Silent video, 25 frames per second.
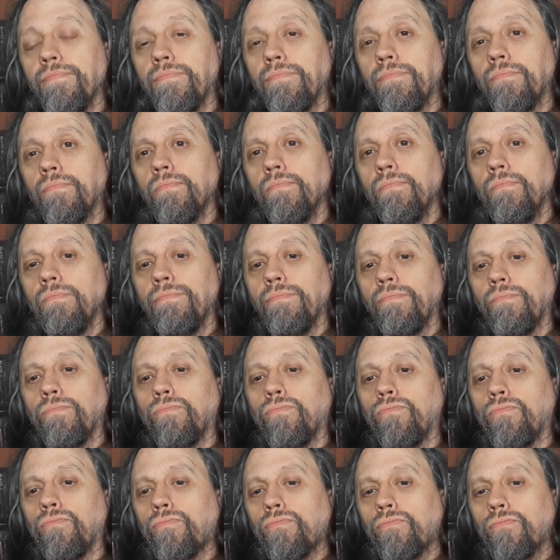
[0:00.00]

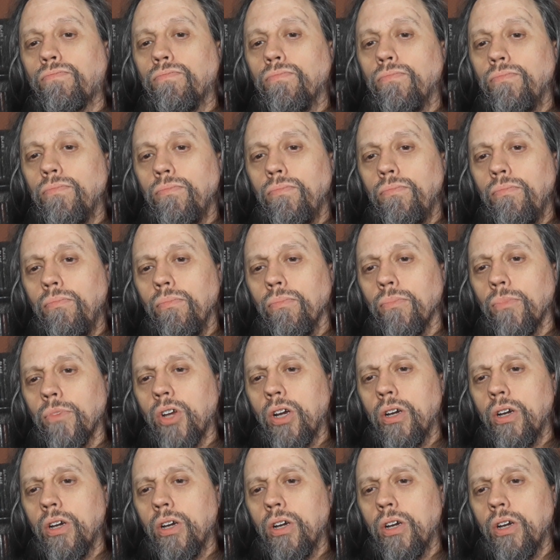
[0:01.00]
(silence)